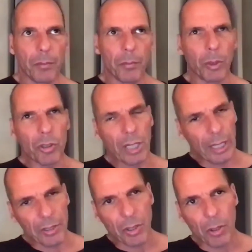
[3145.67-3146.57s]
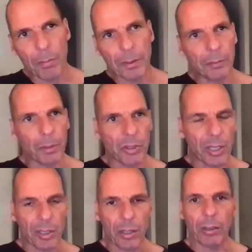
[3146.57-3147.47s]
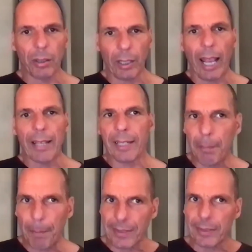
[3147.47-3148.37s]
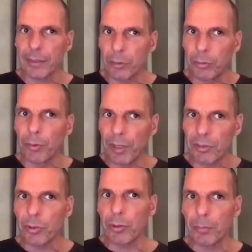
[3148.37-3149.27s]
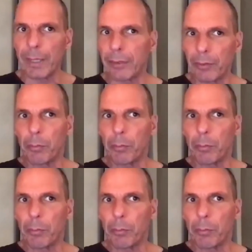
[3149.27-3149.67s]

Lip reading: music less so, but music has a capacity to do things to your mind